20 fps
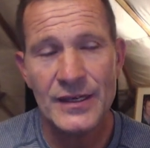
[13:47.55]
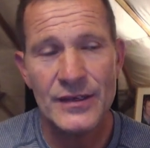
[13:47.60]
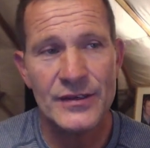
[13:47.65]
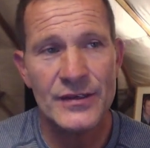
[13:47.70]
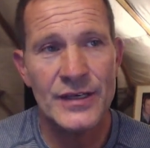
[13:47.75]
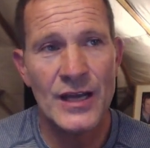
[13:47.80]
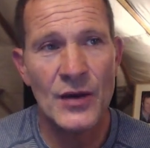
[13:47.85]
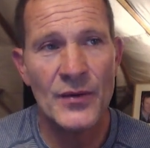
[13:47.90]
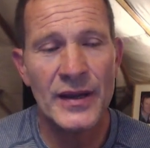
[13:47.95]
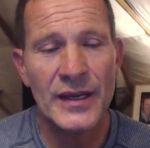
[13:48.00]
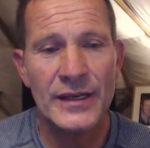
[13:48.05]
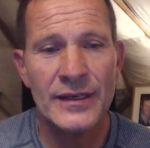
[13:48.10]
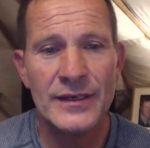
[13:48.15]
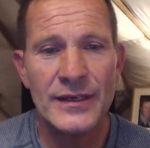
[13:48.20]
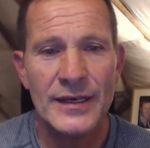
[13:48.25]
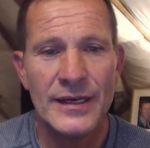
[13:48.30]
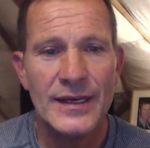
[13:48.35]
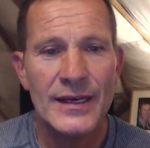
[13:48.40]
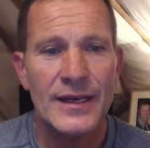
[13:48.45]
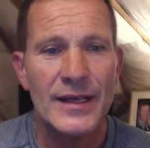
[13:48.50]
knowing
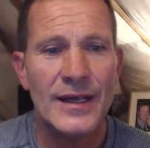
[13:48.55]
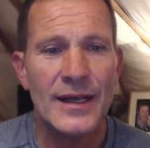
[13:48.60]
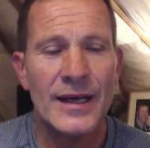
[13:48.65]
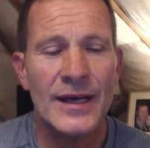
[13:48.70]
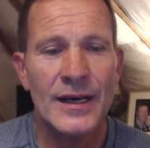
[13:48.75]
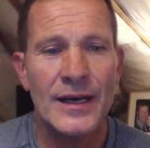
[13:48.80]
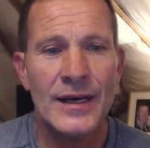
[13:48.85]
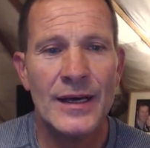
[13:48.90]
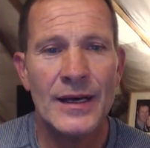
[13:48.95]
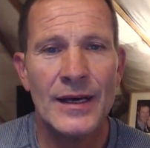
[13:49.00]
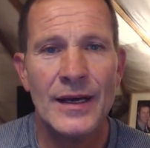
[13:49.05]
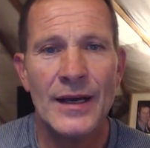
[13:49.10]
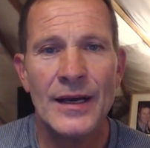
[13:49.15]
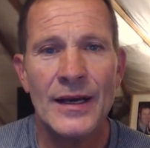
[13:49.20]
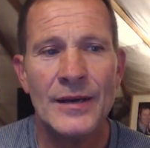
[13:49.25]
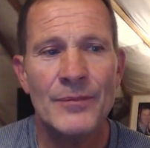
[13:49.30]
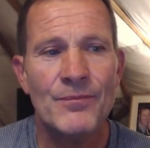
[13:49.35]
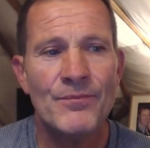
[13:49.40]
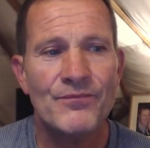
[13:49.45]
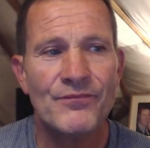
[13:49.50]

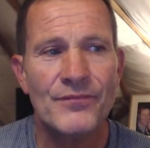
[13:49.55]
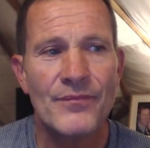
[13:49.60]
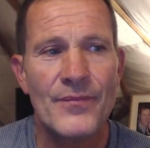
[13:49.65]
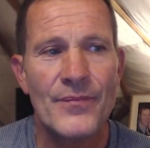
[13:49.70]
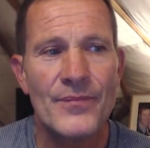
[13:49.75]
and